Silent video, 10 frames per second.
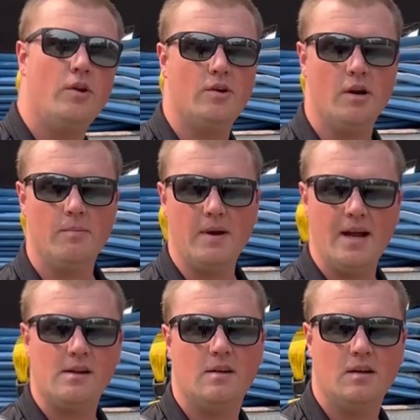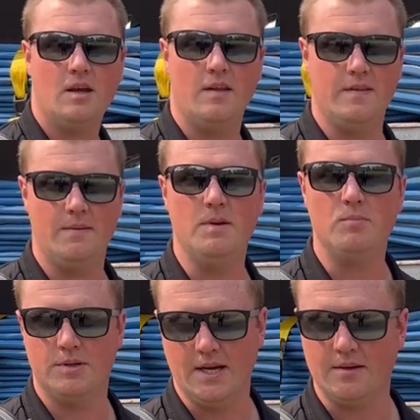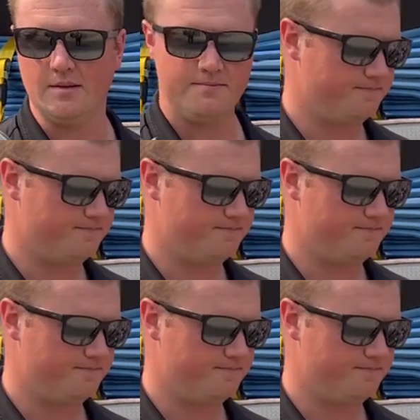on your air pack and then be protected.